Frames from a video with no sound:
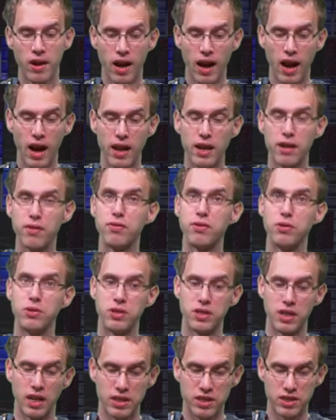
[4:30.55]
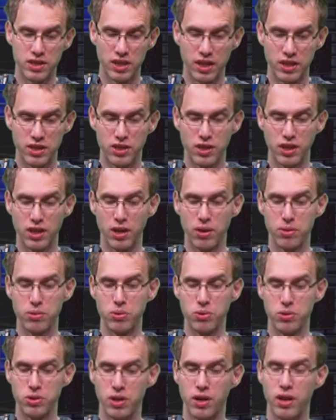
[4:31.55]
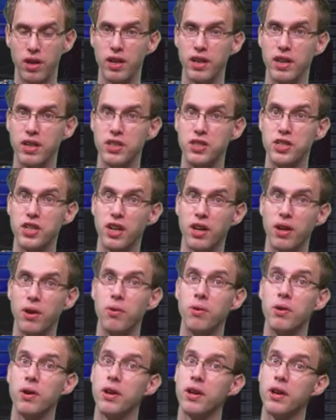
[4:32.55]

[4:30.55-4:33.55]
and if you set z0 to uh, 0,